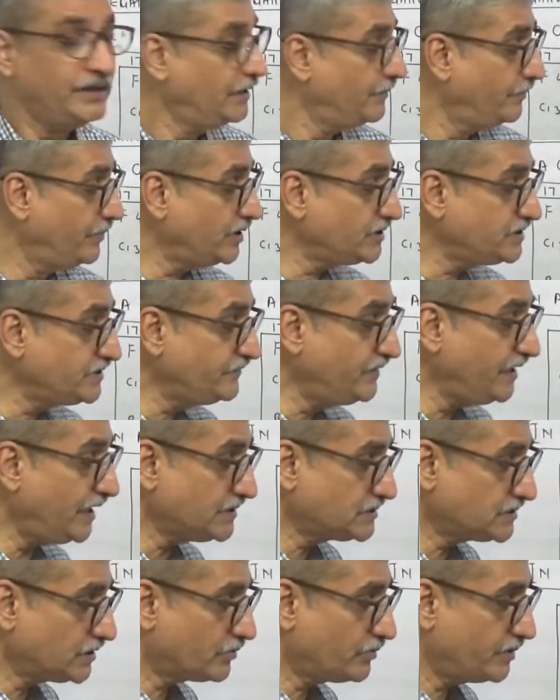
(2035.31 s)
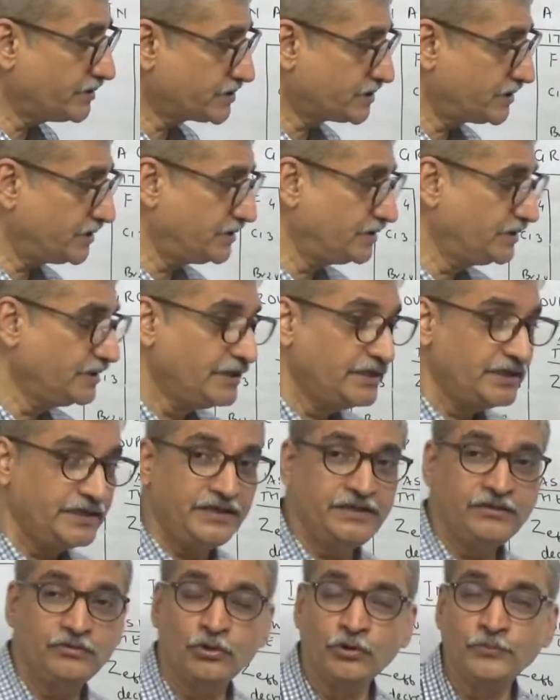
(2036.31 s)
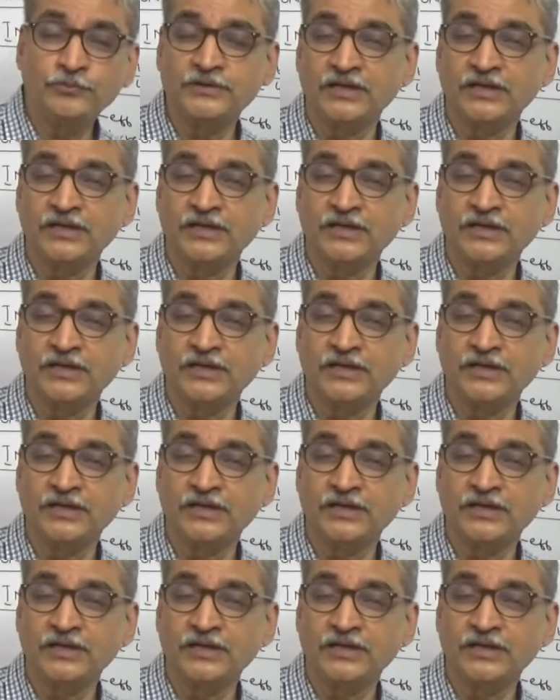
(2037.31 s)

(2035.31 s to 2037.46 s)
Because if they ask a question in group